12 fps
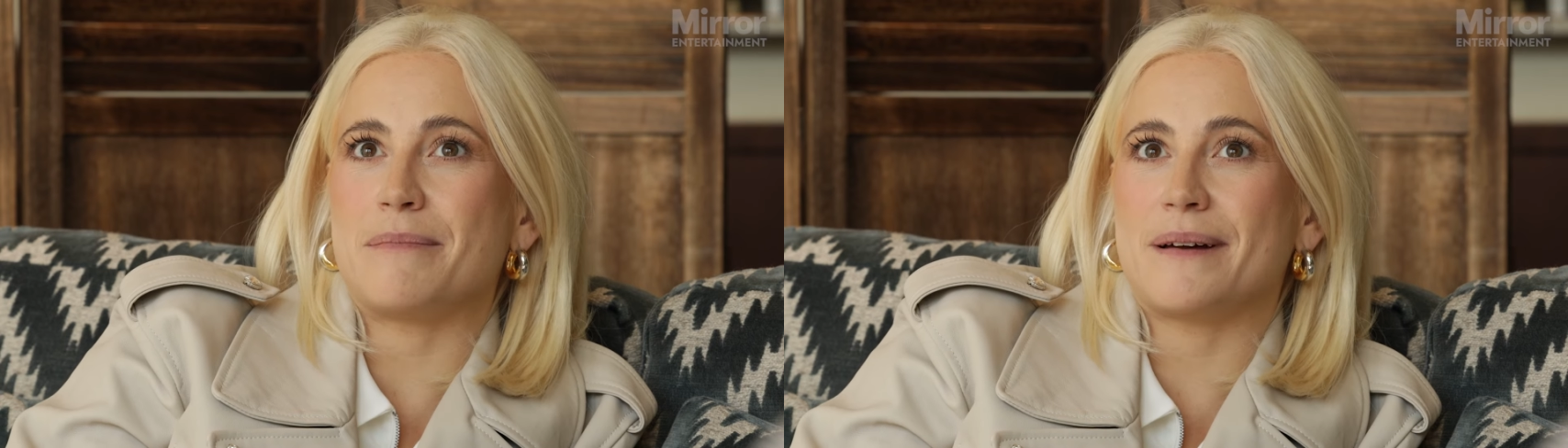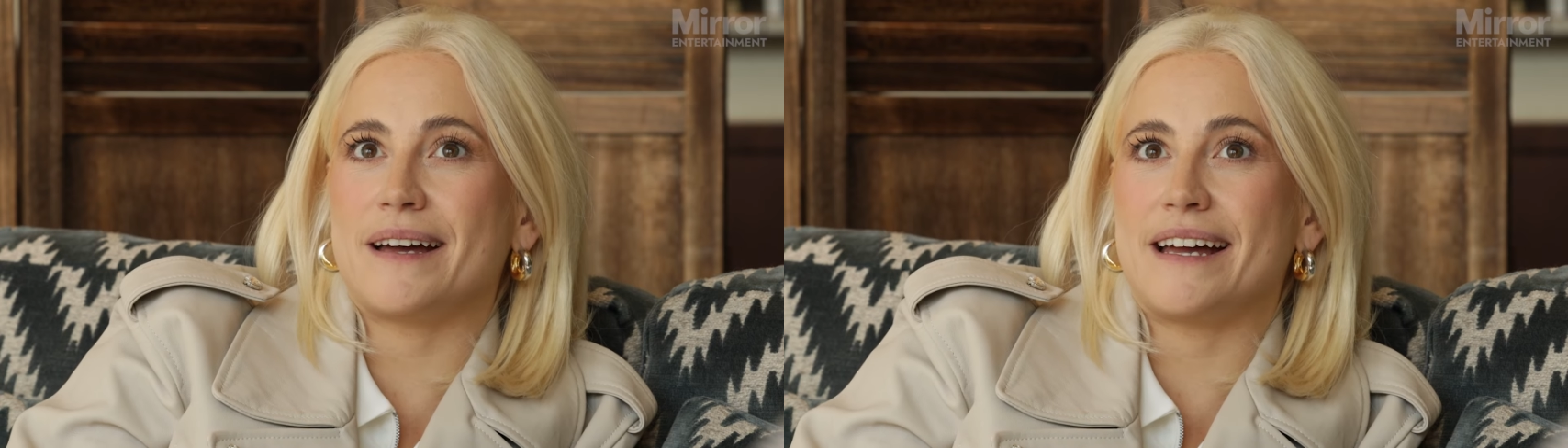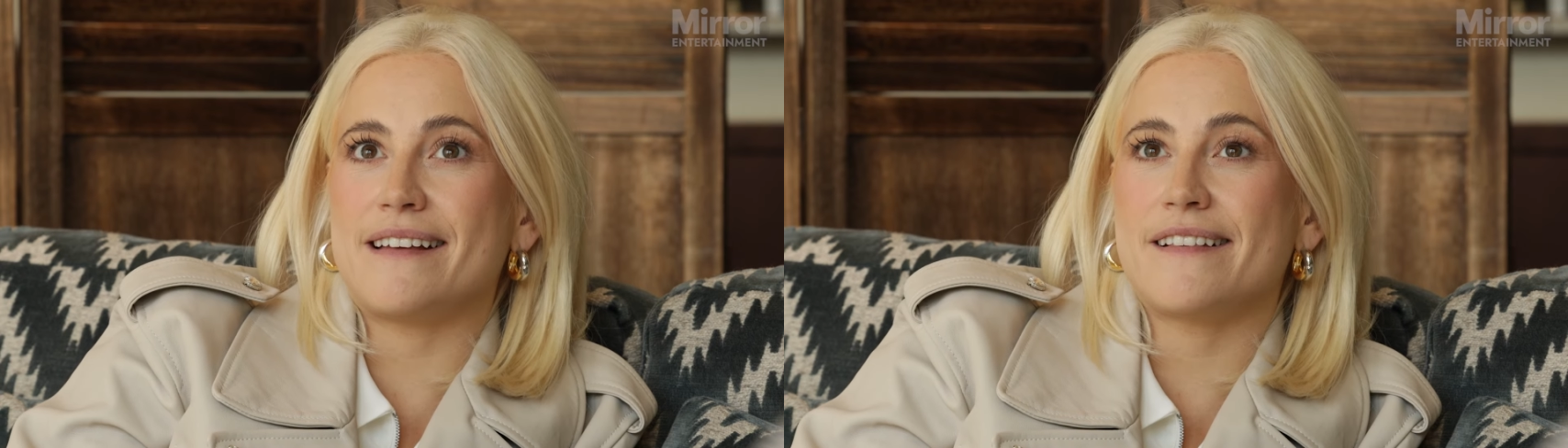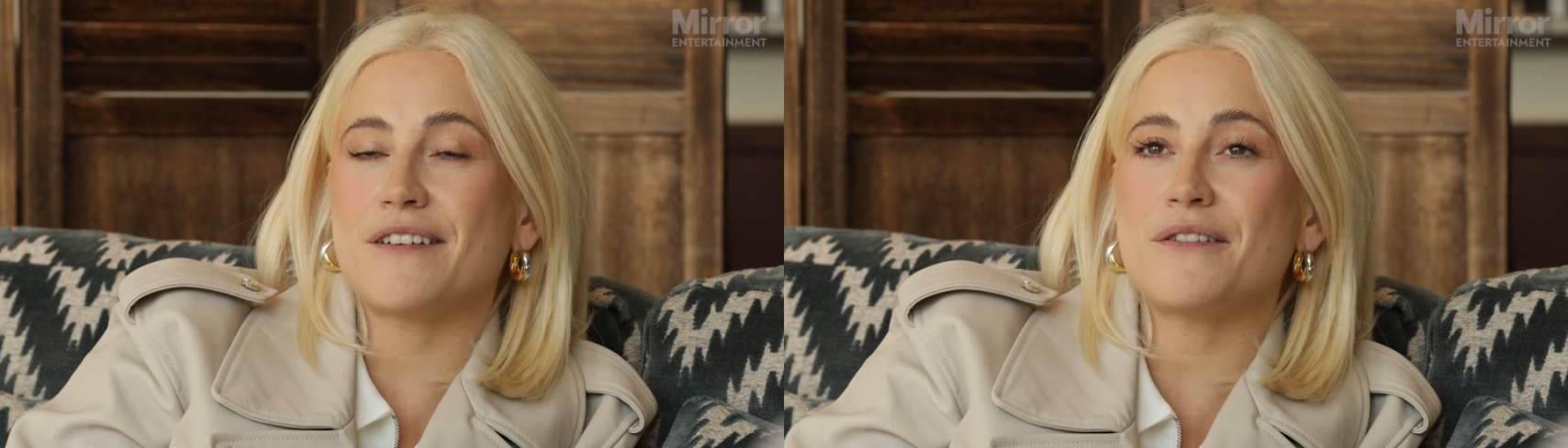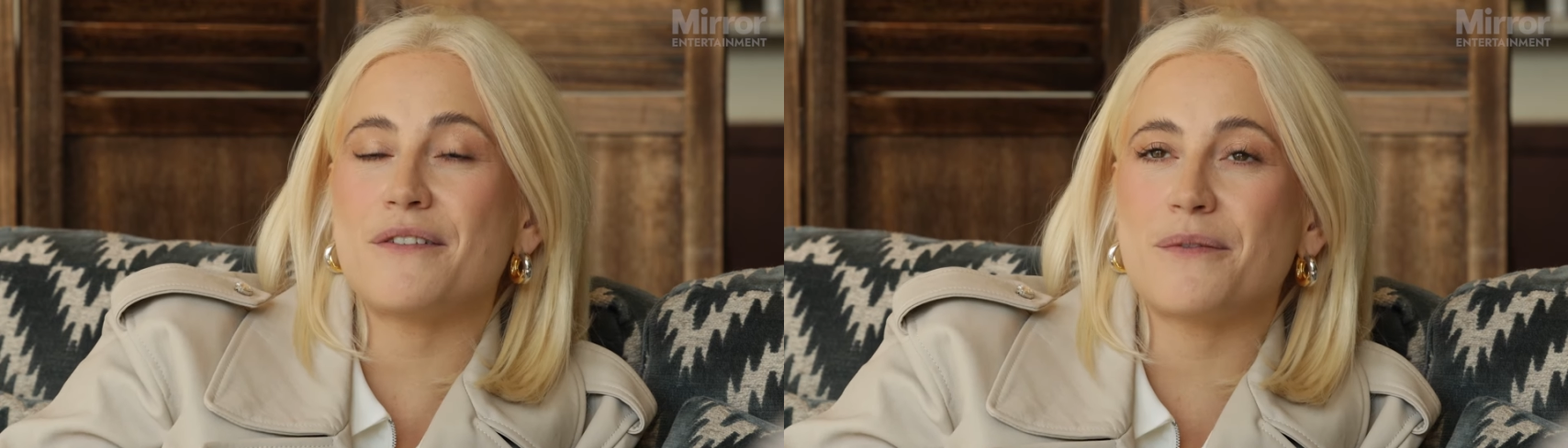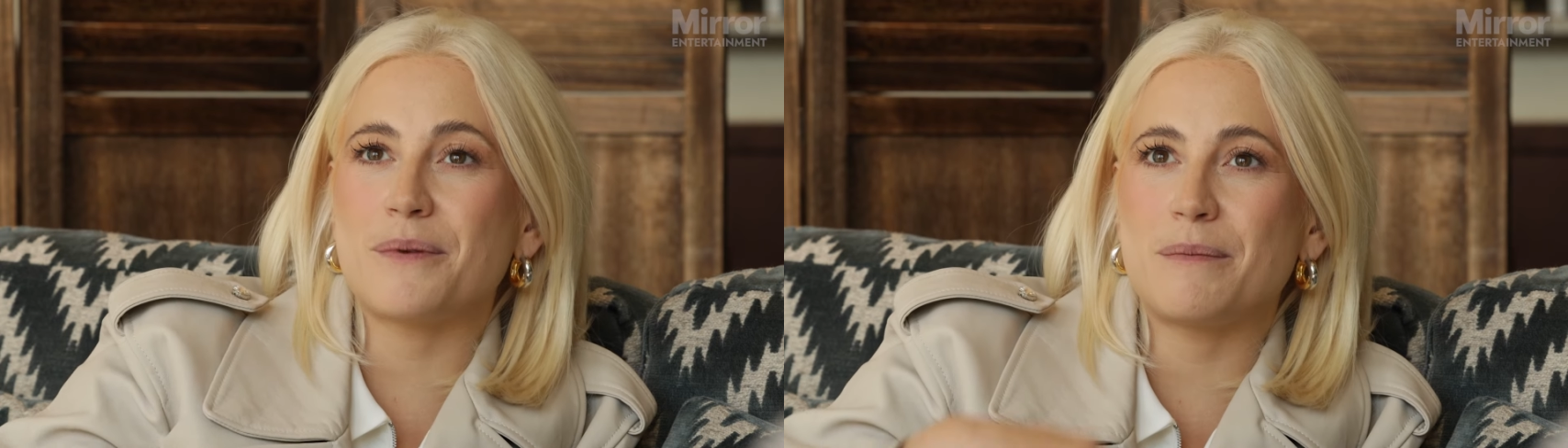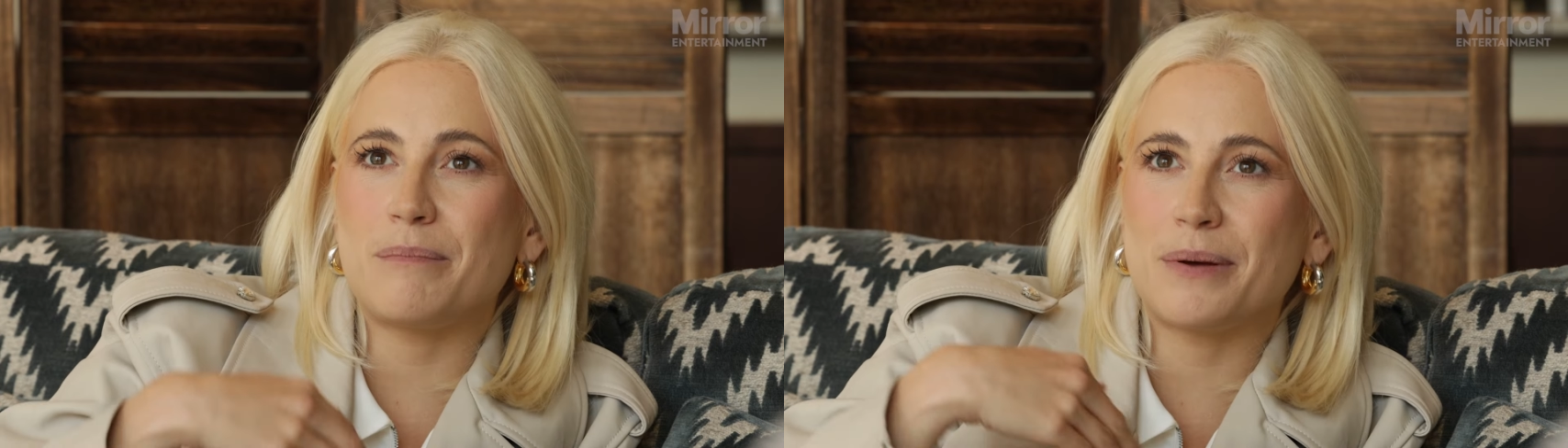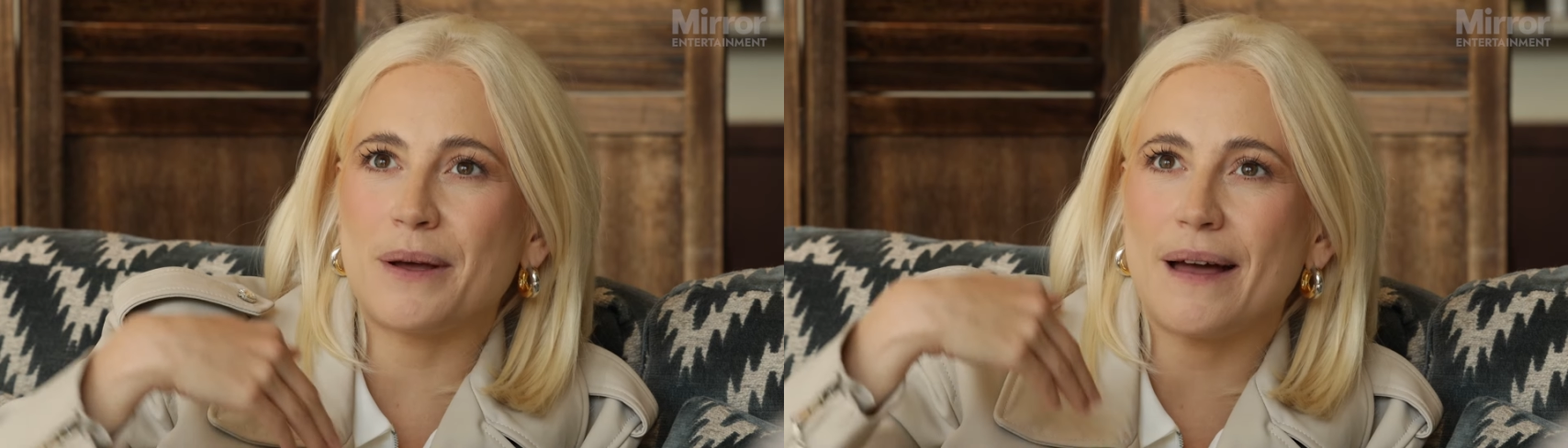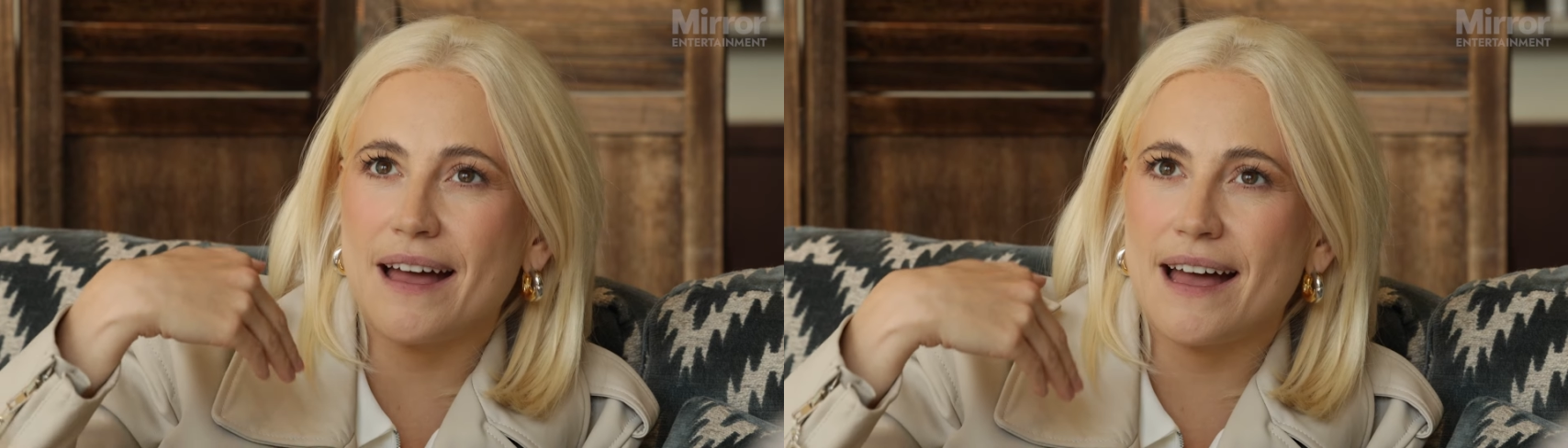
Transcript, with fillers: by as soon as we put